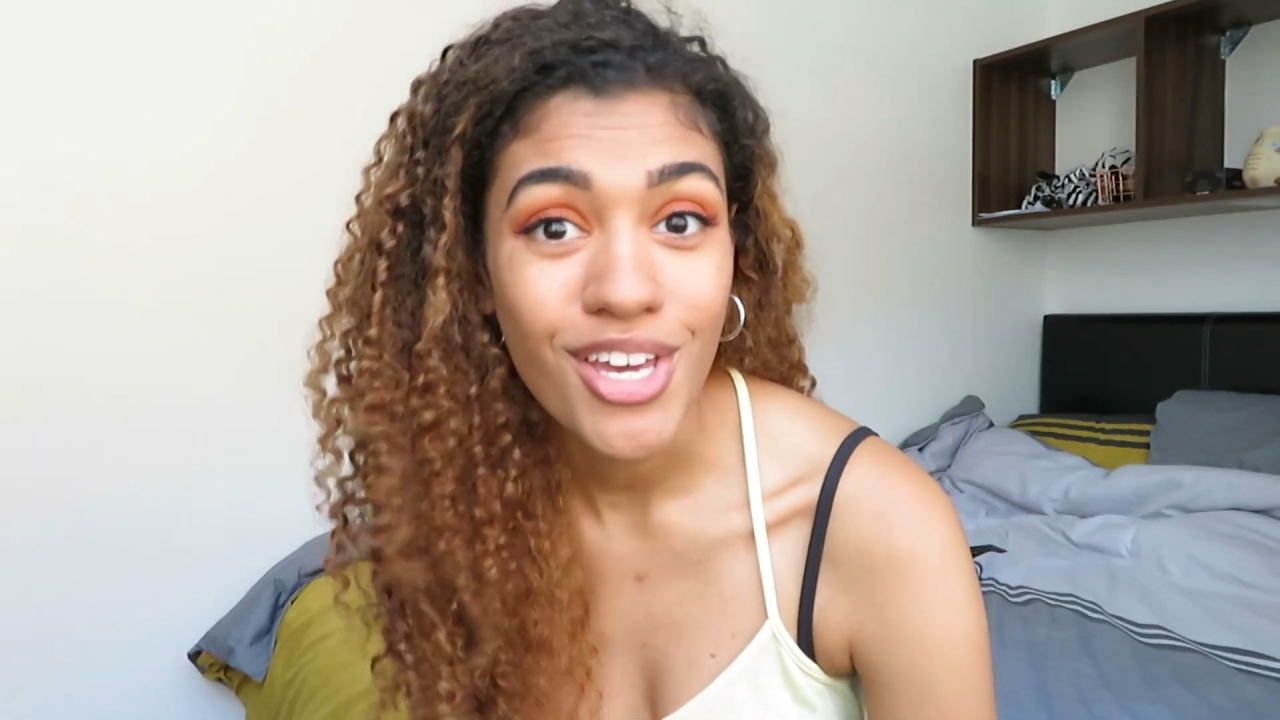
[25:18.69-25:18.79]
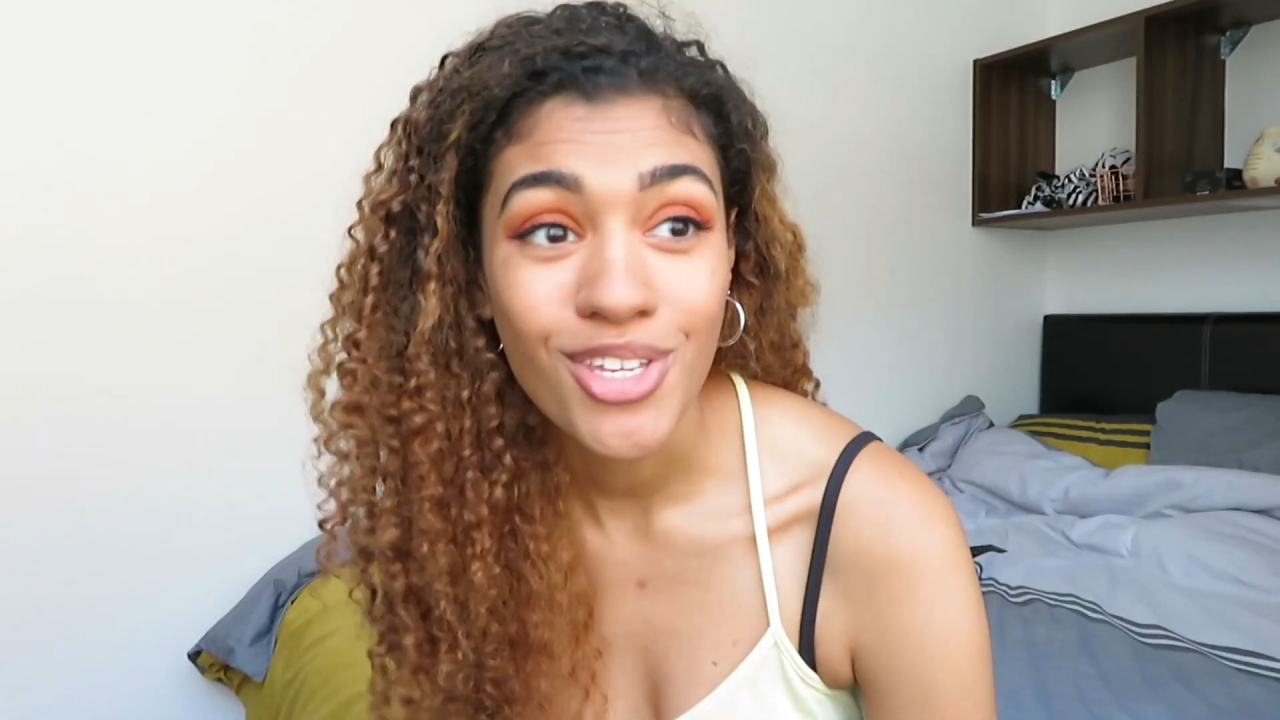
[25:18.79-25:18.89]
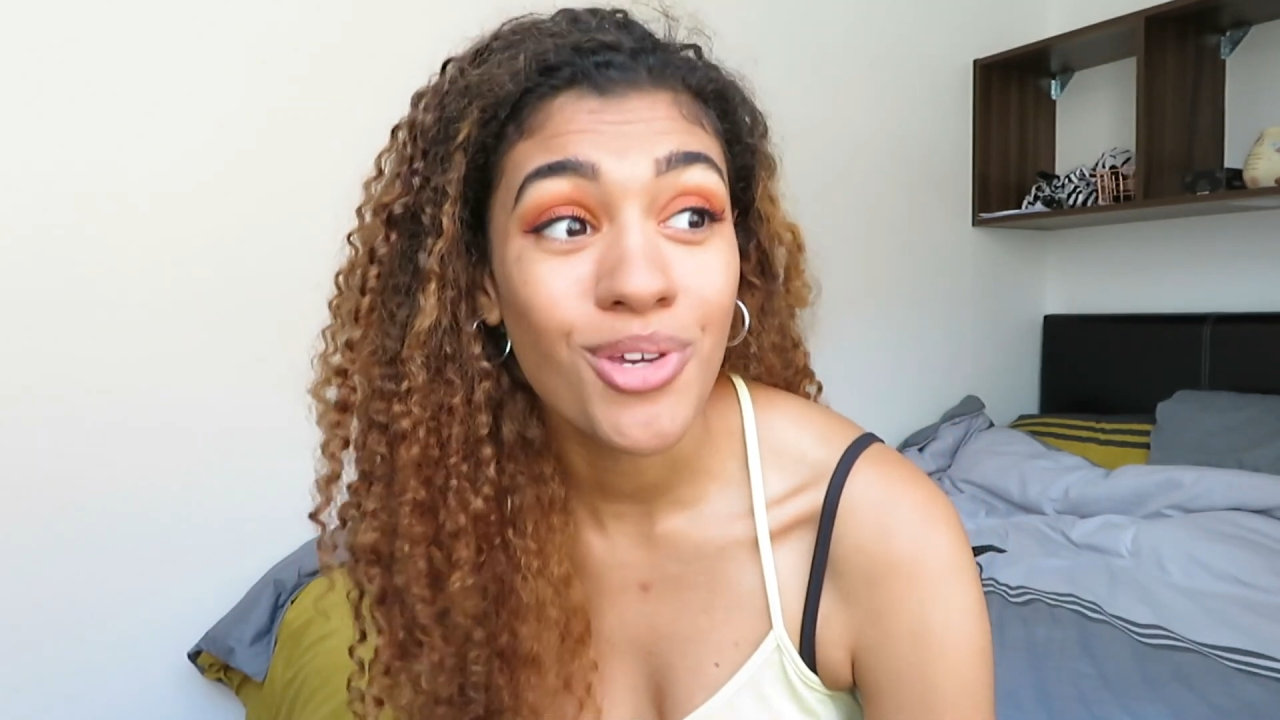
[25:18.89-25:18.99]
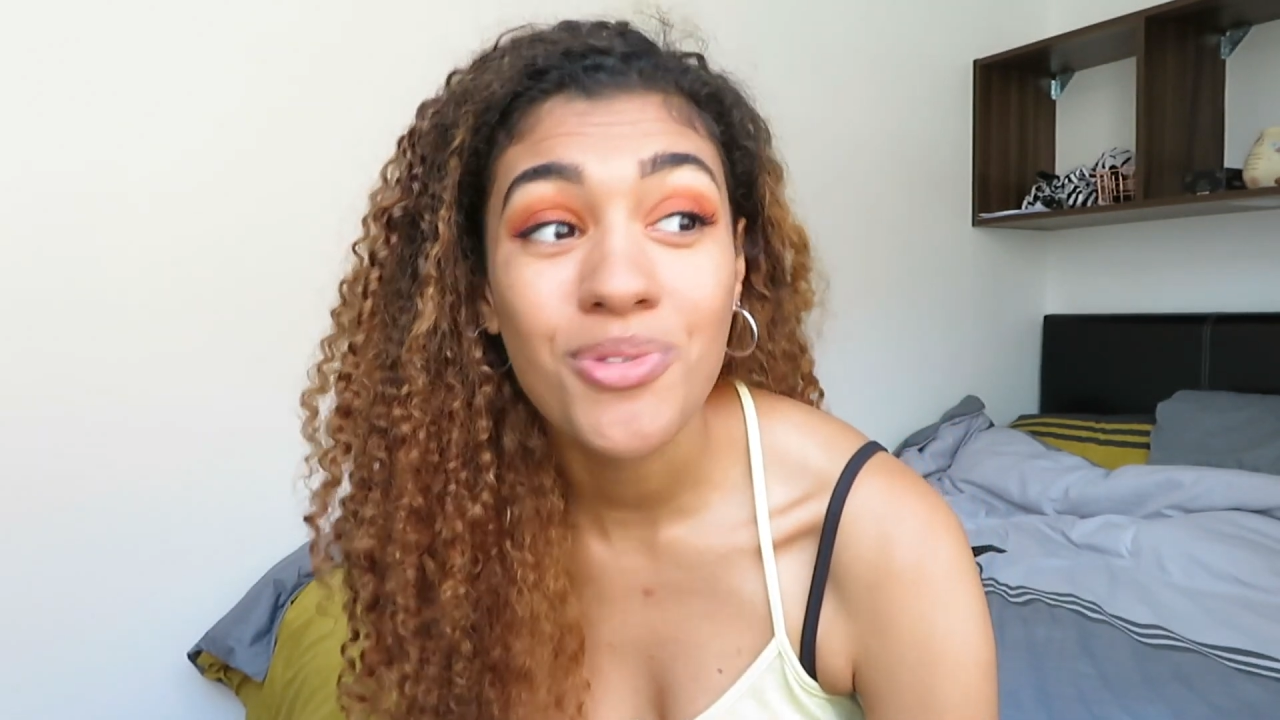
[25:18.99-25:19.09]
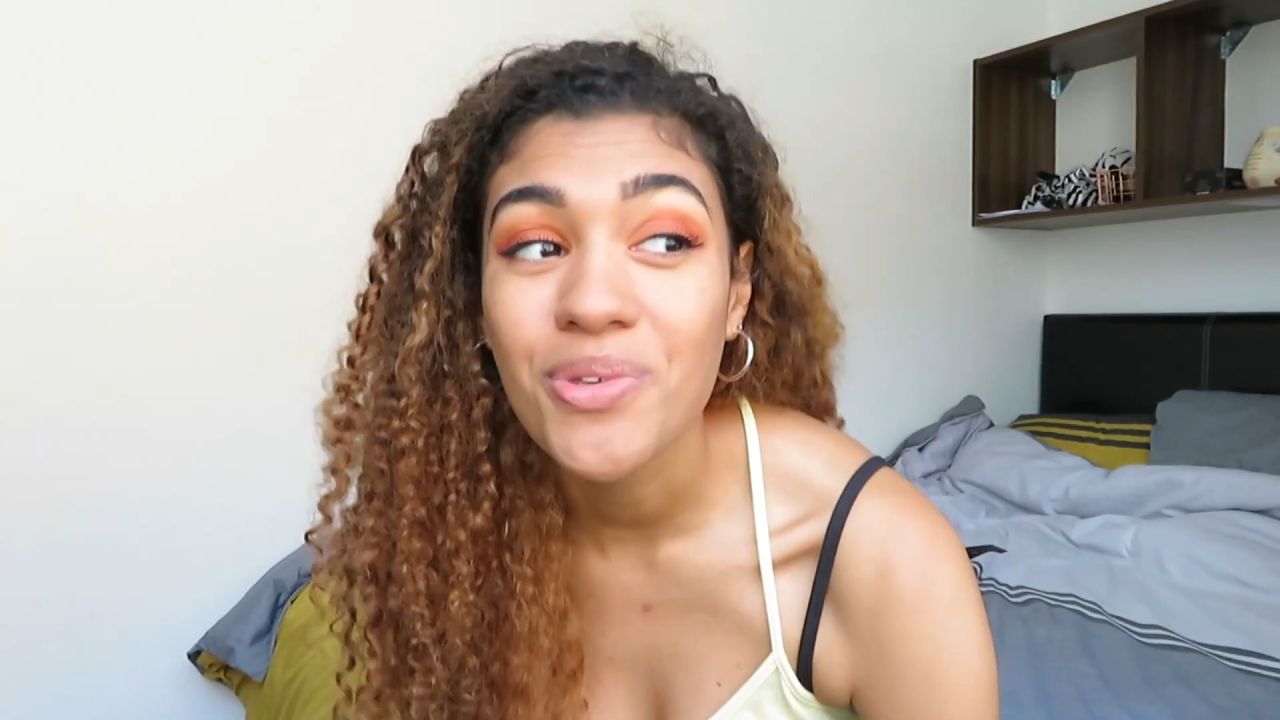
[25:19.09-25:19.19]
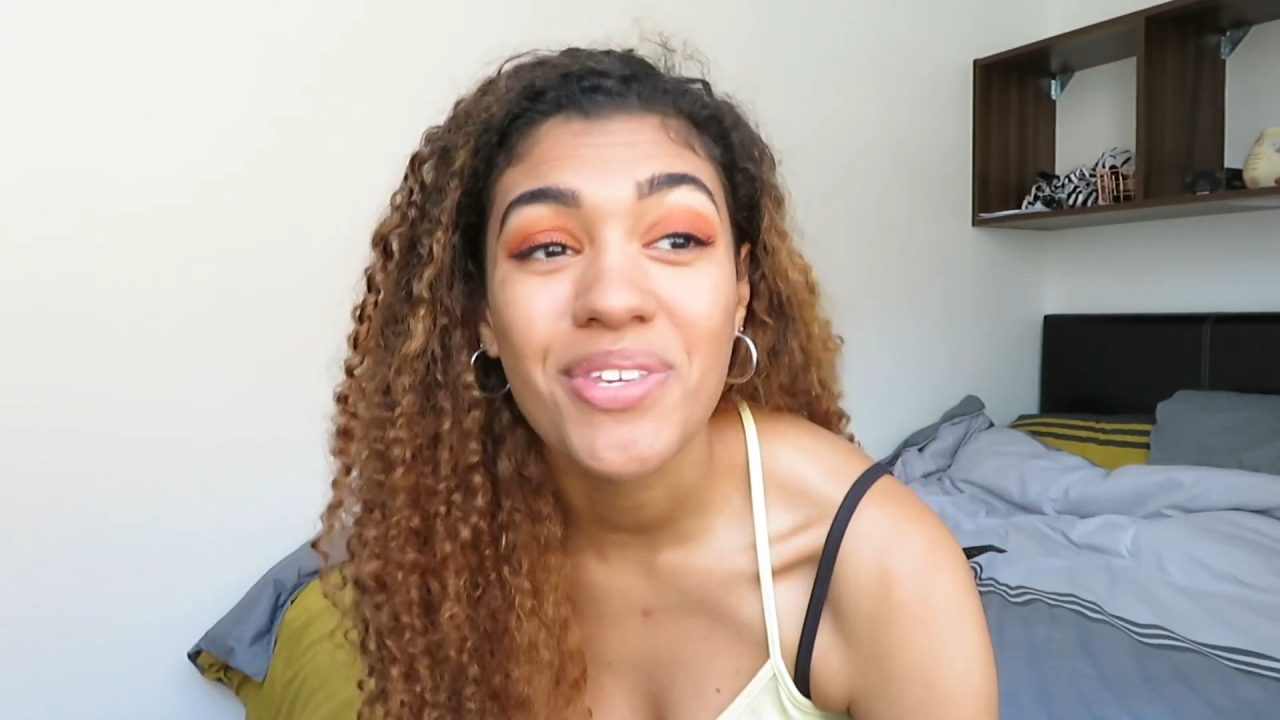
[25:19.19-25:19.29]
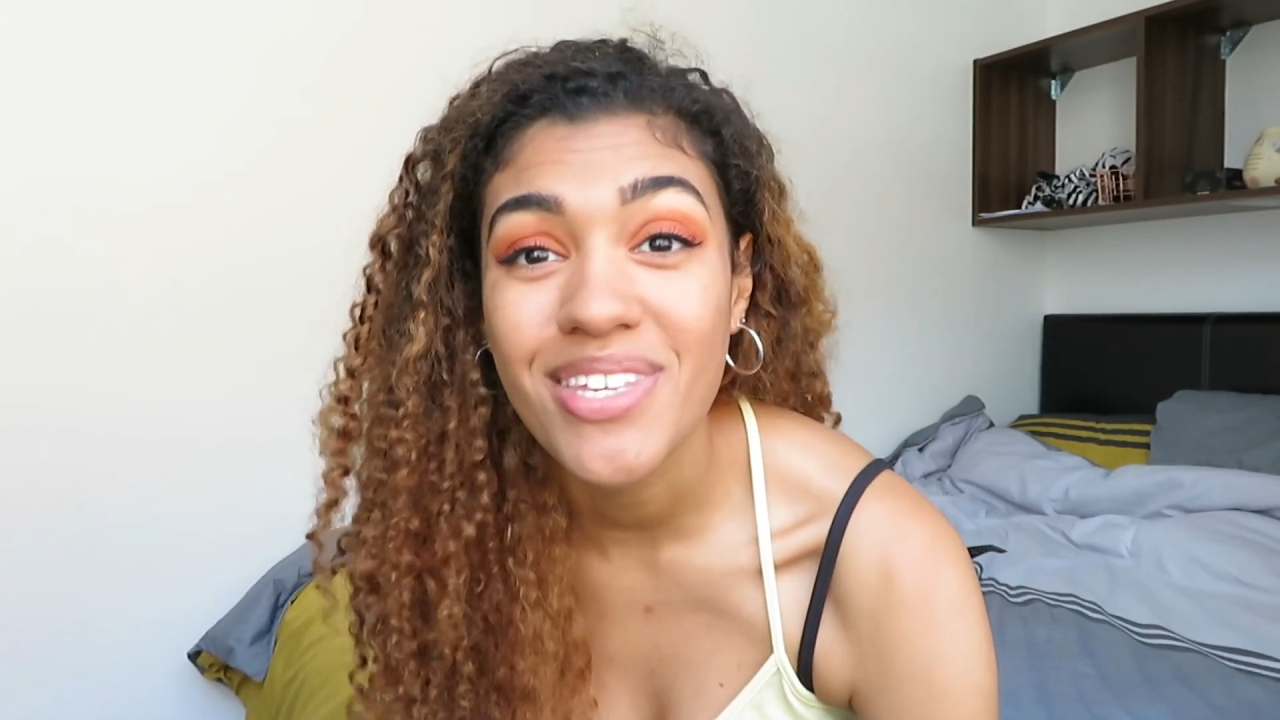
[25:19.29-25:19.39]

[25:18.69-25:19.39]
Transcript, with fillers: you do the